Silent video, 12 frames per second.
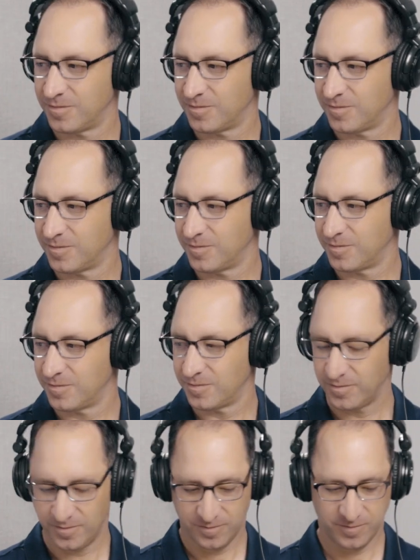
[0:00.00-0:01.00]

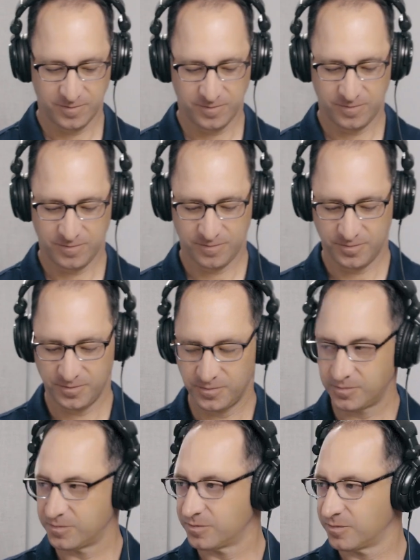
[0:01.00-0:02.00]

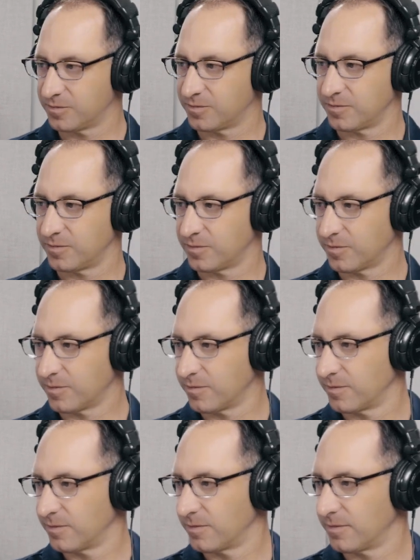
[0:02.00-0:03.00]

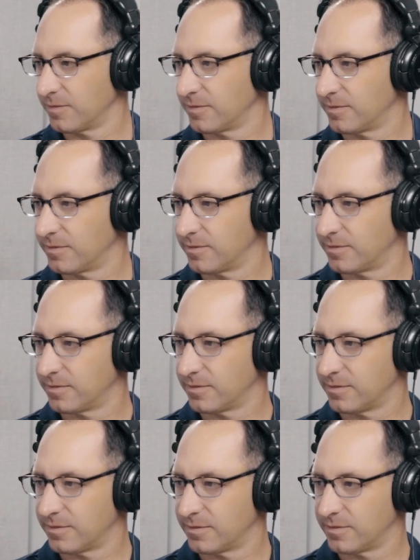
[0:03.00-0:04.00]

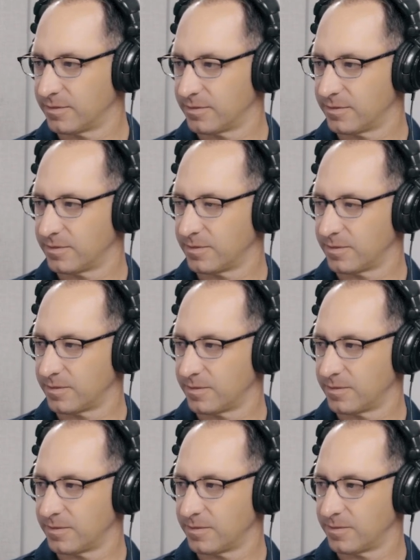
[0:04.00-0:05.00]

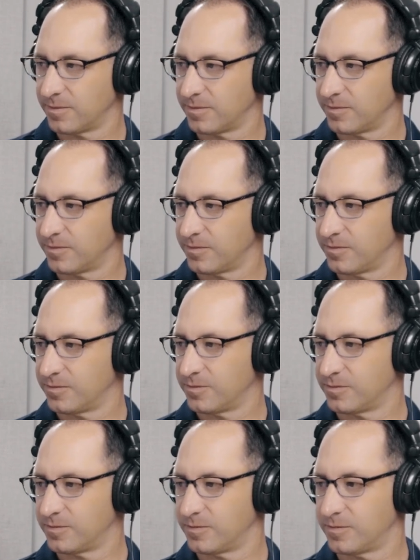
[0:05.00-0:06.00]

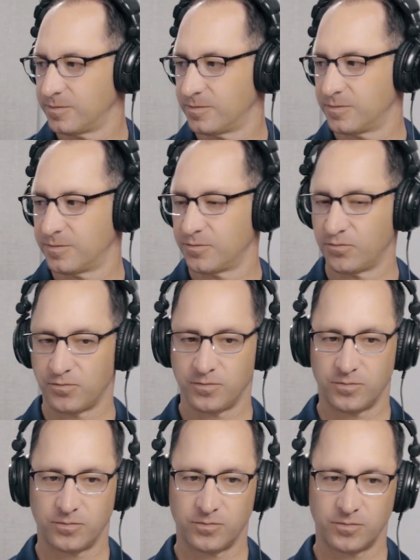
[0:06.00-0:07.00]

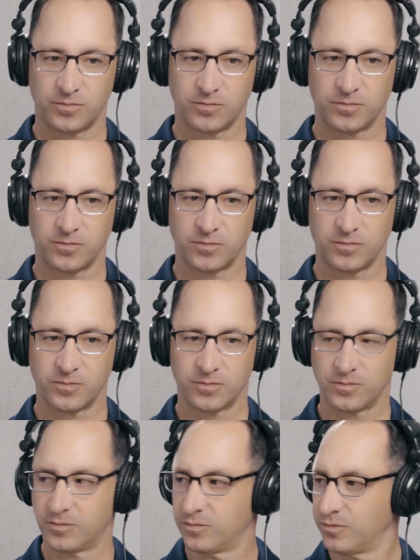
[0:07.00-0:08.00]
The person shown says nothing.